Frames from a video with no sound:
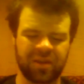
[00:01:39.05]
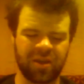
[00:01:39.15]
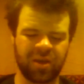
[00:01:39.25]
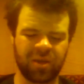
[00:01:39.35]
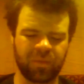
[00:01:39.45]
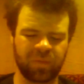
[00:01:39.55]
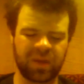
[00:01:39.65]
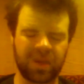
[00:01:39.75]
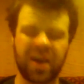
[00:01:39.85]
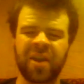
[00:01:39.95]

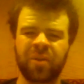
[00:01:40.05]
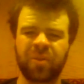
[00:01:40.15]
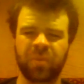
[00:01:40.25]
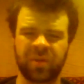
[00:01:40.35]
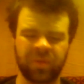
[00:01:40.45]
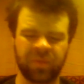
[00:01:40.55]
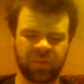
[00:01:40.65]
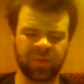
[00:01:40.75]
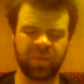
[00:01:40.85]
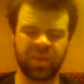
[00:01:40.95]
and iron
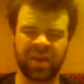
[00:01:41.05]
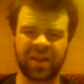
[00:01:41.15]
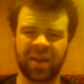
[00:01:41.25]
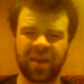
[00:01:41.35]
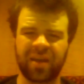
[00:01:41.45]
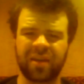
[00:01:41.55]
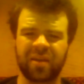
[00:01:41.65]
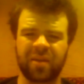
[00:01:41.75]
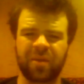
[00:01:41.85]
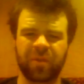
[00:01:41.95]
were
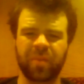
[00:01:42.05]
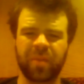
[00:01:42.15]
the